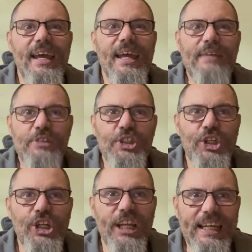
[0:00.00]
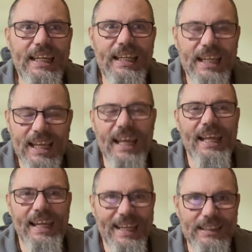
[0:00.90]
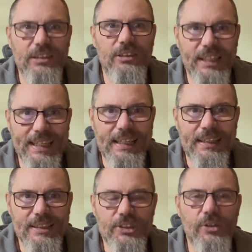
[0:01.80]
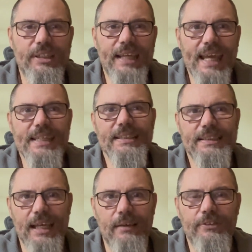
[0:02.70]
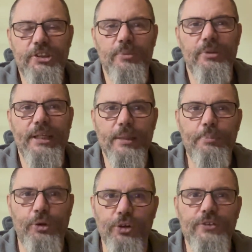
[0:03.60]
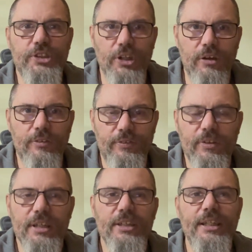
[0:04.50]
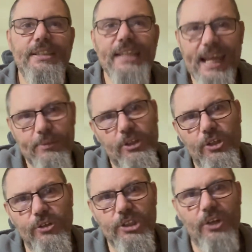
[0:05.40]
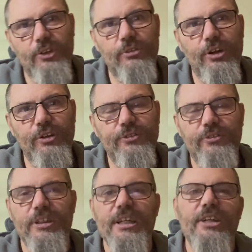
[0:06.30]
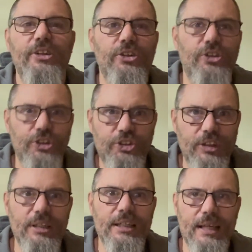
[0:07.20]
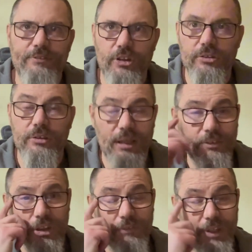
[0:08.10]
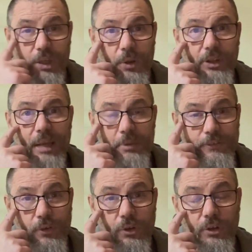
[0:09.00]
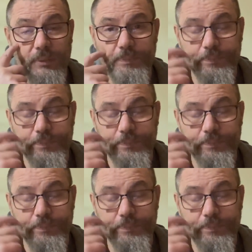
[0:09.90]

If it's going to leak, it'll leak. So get yourself some leak-proof stuff. The tape that goes on the roof, the guttering that I've done a video on that before.